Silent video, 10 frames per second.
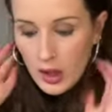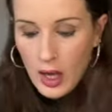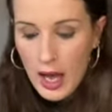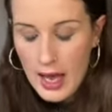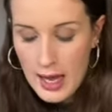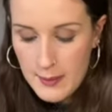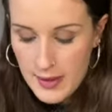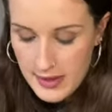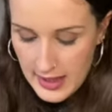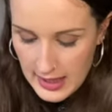
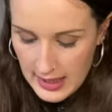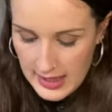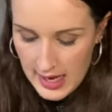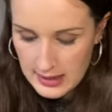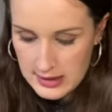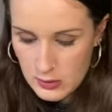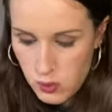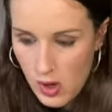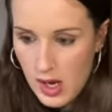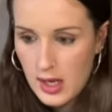The next
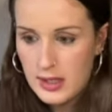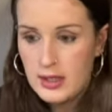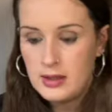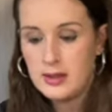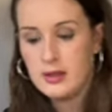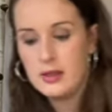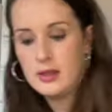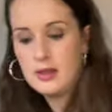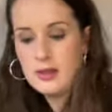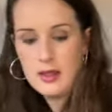one
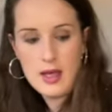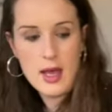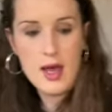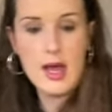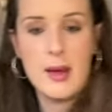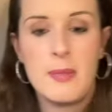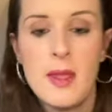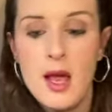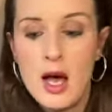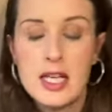
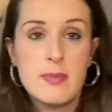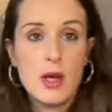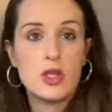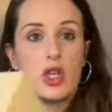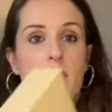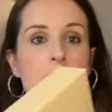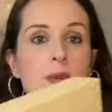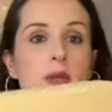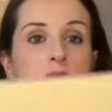I spoke to you about was